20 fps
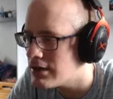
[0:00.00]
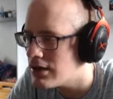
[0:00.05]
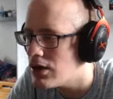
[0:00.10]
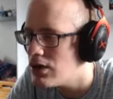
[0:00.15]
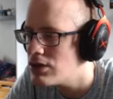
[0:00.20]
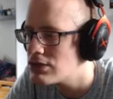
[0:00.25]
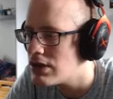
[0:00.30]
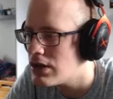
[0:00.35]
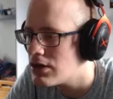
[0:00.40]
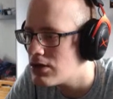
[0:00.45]

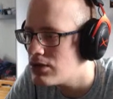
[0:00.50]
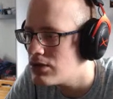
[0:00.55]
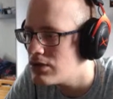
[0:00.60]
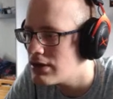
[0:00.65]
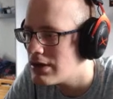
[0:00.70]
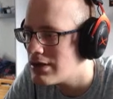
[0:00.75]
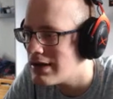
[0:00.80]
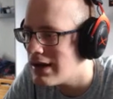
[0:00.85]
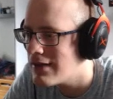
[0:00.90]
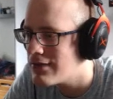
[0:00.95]
Goes on
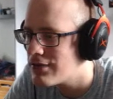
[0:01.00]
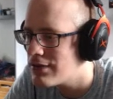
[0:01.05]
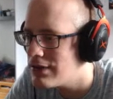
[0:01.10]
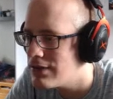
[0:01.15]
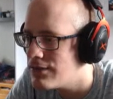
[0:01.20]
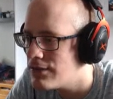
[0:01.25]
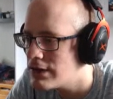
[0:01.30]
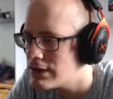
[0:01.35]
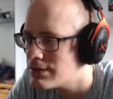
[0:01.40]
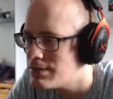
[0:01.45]
cooldown after the
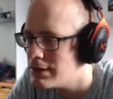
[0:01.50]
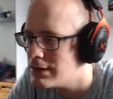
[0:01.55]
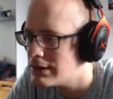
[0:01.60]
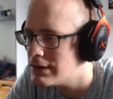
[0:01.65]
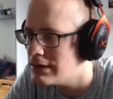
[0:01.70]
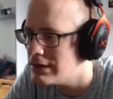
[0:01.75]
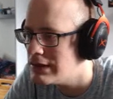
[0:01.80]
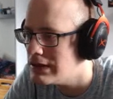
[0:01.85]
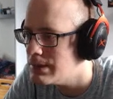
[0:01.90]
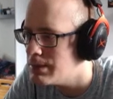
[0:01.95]

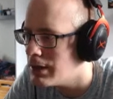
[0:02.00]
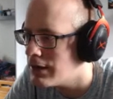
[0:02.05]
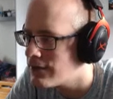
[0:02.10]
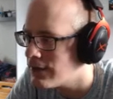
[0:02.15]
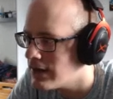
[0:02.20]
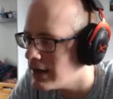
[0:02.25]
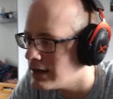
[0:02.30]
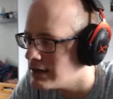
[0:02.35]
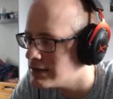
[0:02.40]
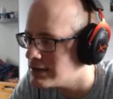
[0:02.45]
invisibility debuff
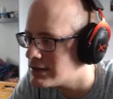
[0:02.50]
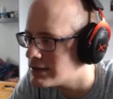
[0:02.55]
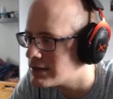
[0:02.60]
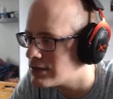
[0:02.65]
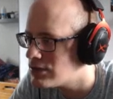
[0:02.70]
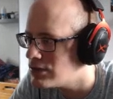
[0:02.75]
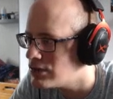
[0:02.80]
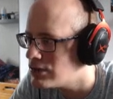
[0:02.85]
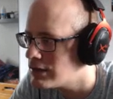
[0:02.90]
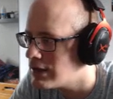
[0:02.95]
ends.
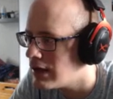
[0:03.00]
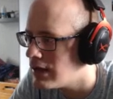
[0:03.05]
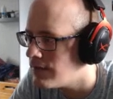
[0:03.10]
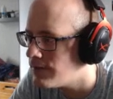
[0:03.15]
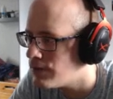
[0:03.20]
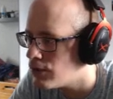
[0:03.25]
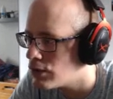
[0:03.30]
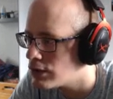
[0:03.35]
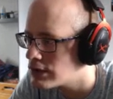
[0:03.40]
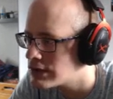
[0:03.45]
Cooldown
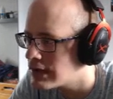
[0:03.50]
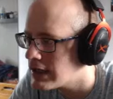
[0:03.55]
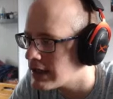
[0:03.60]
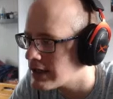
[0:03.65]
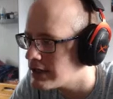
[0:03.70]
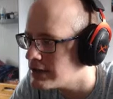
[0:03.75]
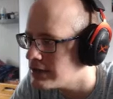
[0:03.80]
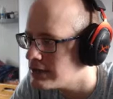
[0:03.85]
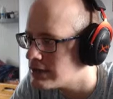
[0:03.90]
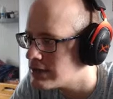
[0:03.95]
4
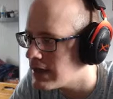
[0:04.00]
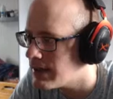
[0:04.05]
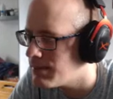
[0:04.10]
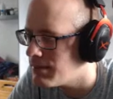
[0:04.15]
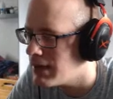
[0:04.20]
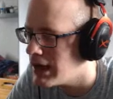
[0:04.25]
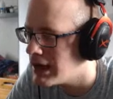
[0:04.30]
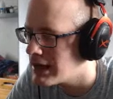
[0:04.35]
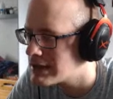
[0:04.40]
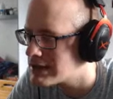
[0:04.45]
seconds at
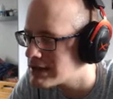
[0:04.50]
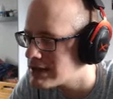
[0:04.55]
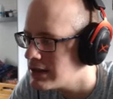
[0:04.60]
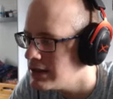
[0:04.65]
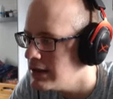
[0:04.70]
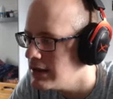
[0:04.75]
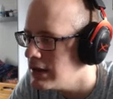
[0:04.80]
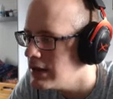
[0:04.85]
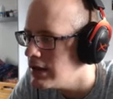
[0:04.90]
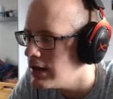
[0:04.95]
max.
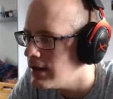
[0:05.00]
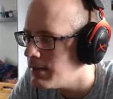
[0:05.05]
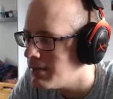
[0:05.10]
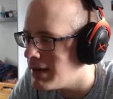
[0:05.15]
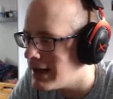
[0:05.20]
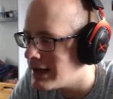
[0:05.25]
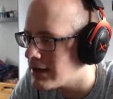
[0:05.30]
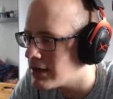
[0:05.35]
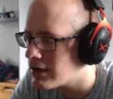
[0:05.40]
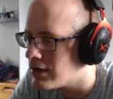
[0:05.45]

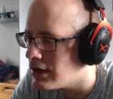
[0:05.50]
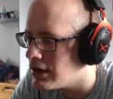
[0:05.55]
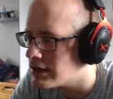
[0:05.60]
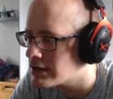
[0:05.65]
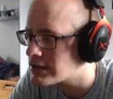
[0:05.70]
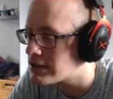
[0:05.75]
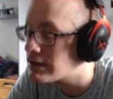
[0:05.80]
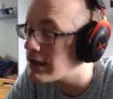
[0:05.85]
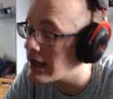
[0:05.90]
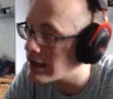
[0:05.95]
Mana
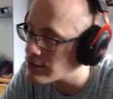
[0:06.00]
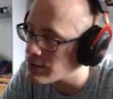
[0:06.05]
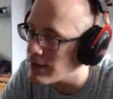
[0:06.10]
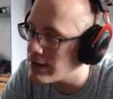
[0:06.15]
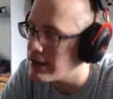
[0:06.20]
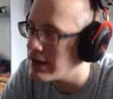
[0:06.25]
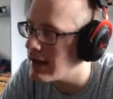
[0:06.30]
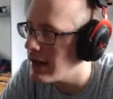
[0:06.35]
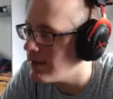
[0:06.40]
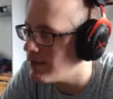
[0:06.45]
cost. That's why
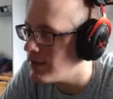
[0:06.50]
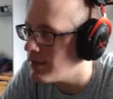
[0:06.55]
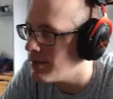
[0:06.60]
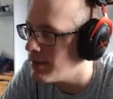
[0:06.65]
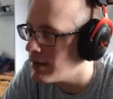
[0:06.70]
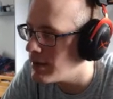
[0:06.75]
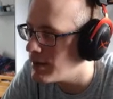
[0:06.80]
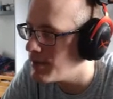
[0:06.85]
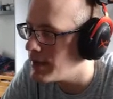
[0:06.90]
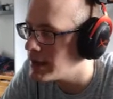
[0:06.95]
they gave him
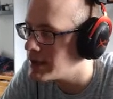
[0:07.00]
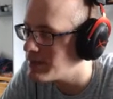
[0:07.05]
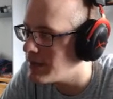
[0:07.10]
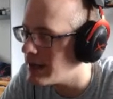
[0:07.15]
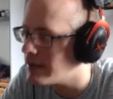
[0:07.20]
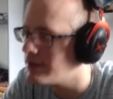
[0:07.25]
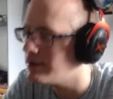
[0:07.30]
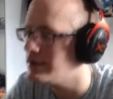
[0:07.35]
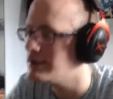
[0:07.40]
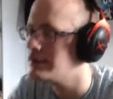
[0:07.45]
base
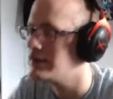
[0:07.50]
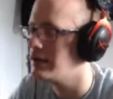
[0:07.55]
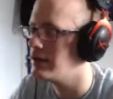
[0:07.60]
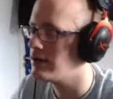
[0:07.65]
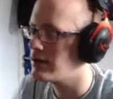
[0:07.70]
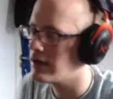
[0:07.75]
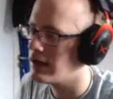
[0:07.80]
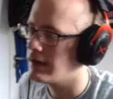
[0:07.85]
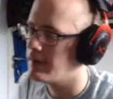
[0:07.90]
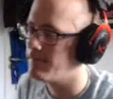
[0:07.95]
mana regen.
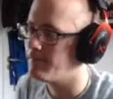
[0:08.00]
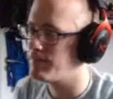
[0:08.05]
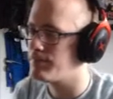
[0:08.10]
Okay.